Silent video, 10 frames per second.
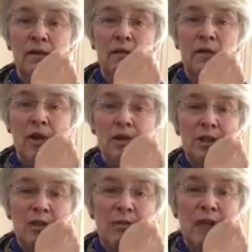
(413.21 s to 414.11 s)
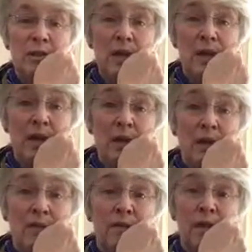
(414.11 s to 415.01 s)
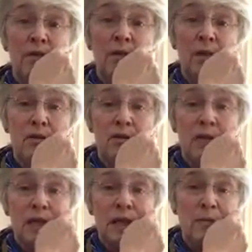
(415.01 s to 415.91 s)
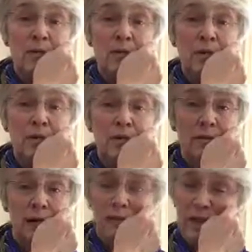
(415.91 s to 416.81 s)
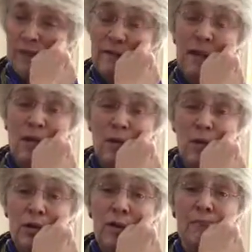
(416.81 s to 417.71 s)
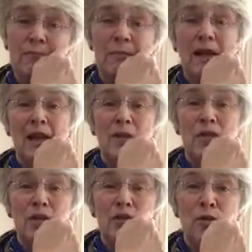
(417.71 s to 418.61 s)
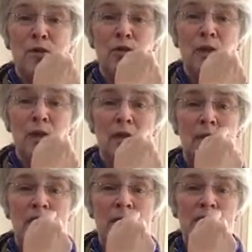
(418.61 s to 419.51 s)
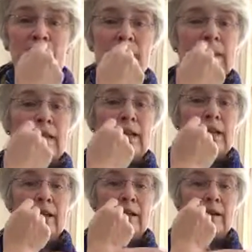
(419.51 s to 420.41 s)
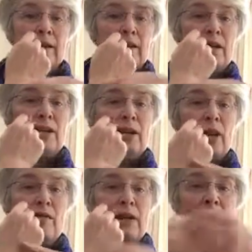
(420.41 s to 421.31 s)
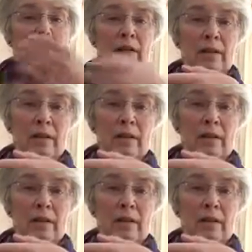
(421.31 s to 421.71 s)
vibrato, maybe further along the keyboard, the fingerboard. I'm not sure. But certainly knowing